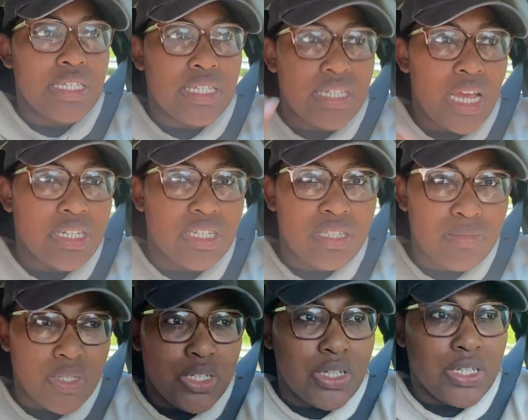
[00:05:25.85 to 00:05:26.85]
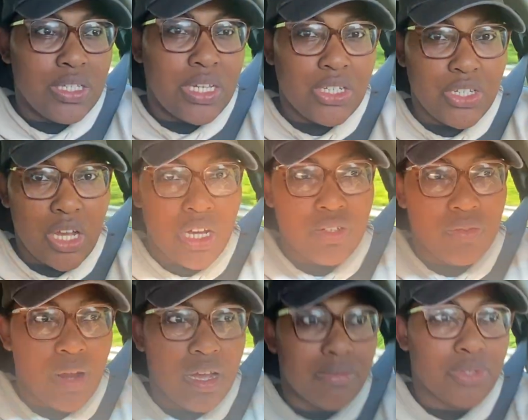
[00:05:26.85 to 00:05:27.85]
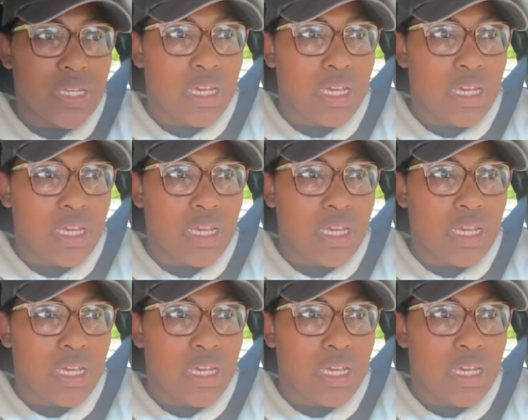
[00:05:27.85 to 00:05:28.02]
is not just some series that Shonda Rhimes